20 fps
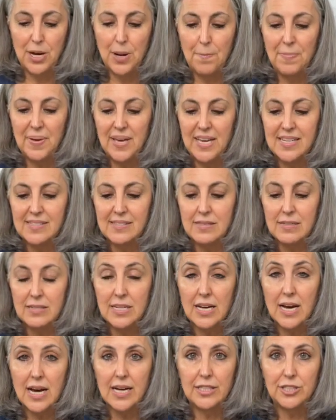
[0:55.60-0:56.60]
because the
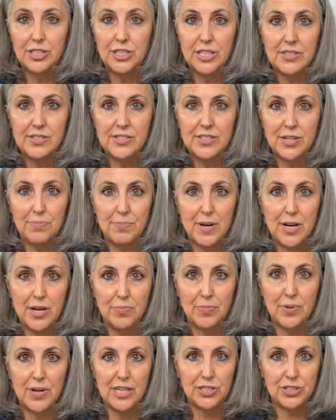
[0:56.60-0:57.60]
touch is their peer
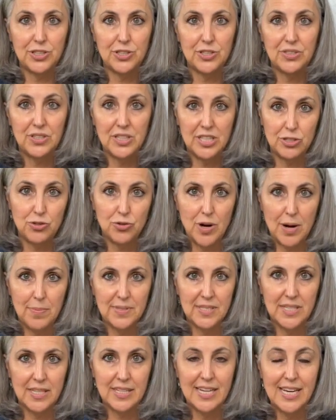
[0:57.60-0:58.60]
pressure that
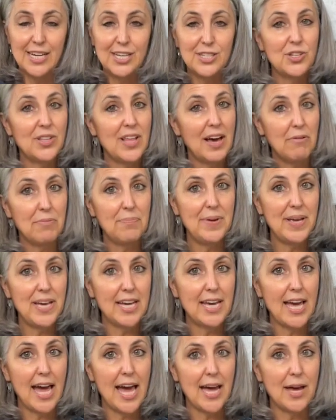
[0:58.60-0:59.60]
drops it. So that would be a
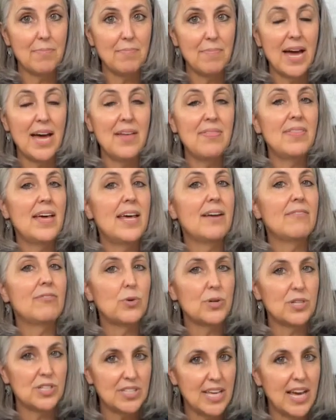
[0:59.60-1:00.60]
game. And then, of
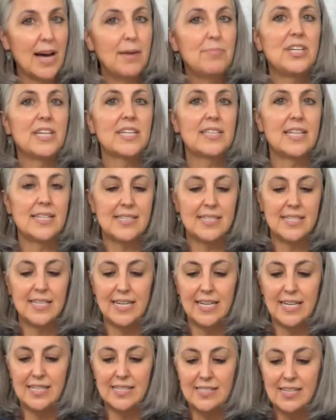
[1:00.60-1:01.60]
course, the object lesson
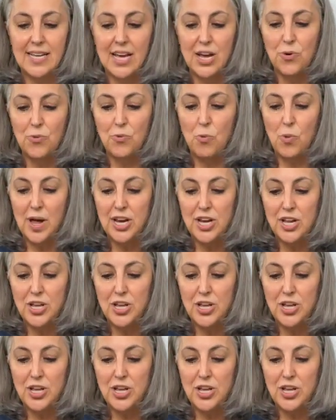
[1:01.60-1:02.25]
is when